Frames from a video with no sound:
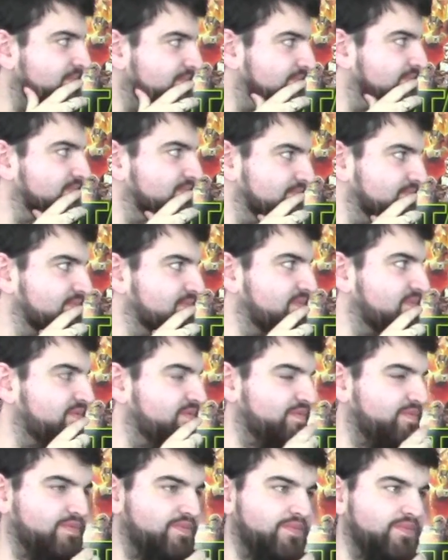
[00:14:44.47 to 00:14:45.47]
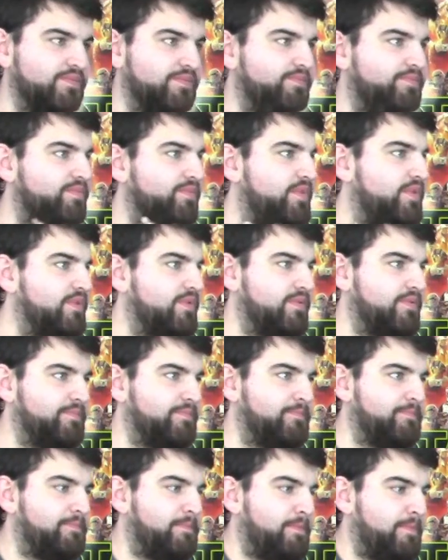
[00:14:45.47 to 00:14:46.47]

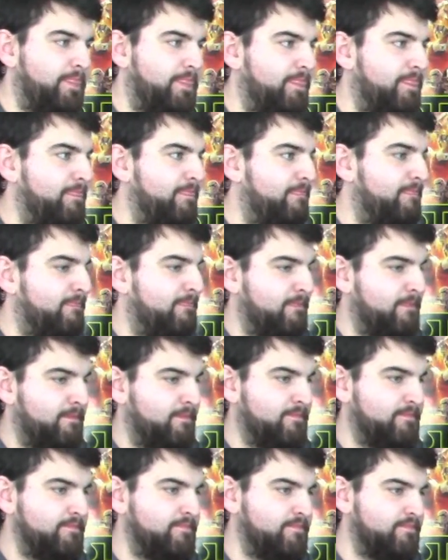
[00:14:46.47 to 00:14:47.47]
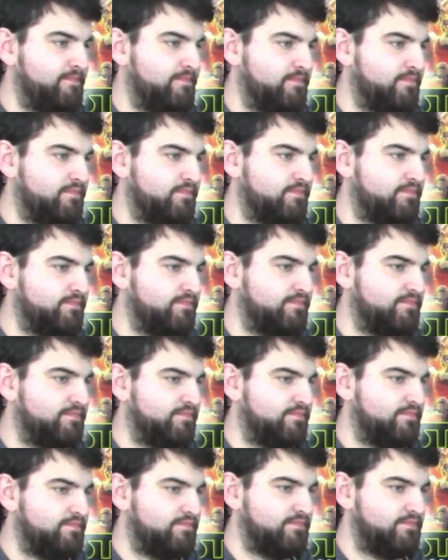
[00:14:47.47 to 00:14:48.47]

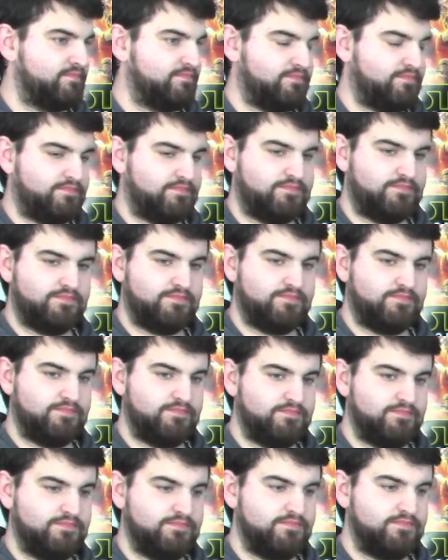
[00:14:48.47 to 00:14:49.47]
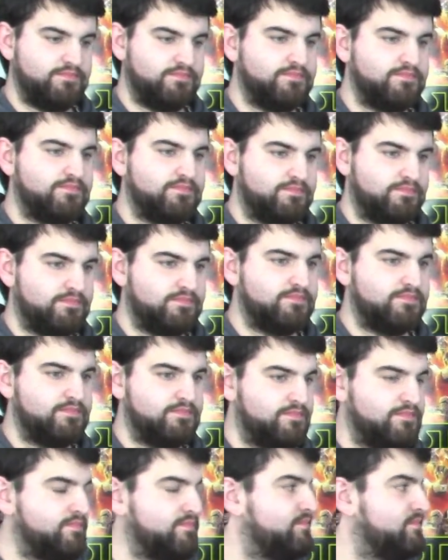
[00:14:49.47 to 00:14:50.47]

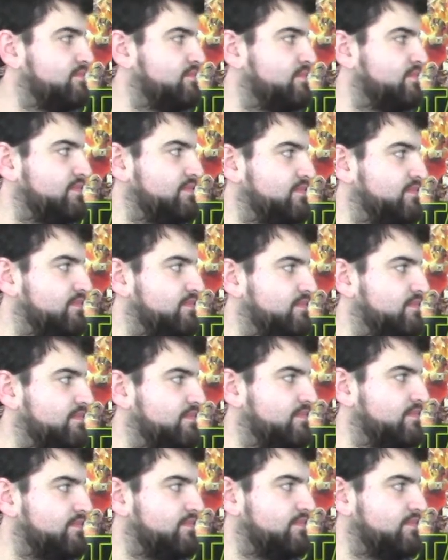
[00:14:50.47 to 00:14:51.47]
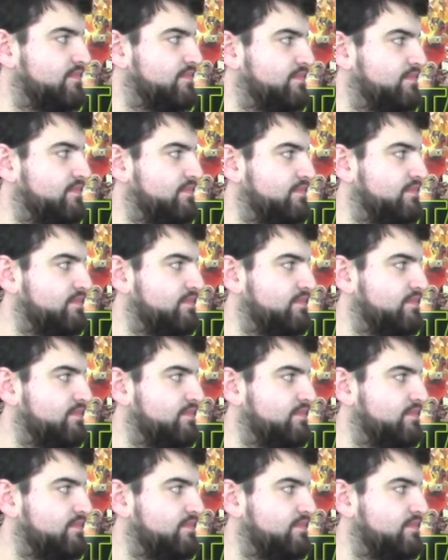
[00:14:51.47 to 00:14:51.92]
[no speech]